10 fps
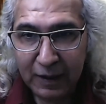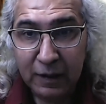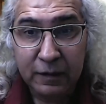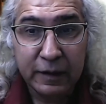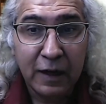
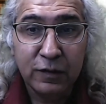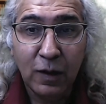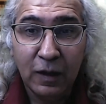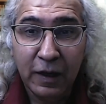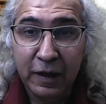That's
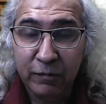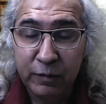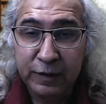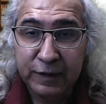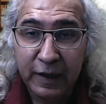all I have
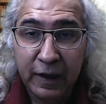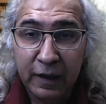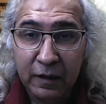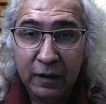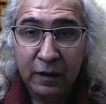to say.
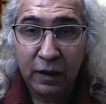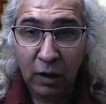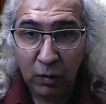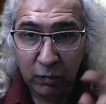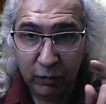
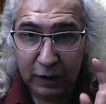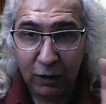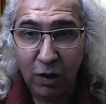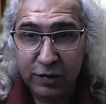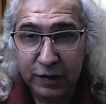Now, with a
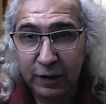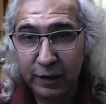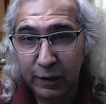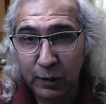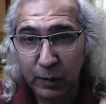
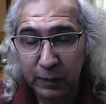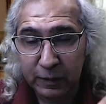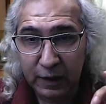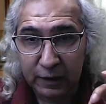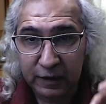cautionary note
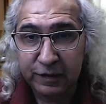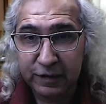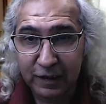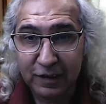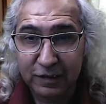that this
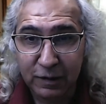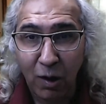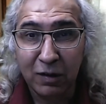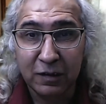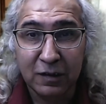is
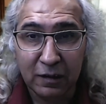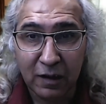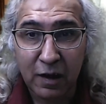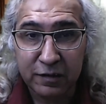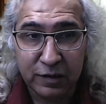not the
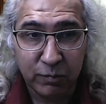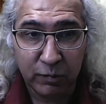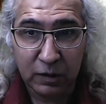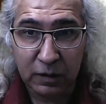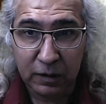last
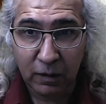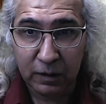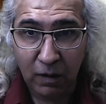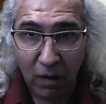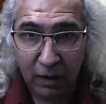word on
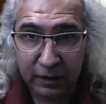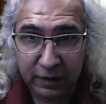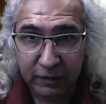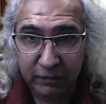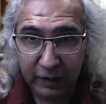
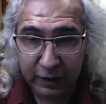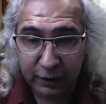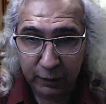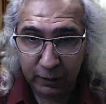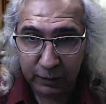cognitive
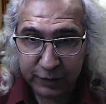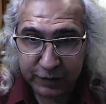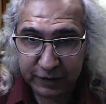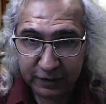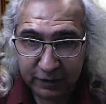narratology.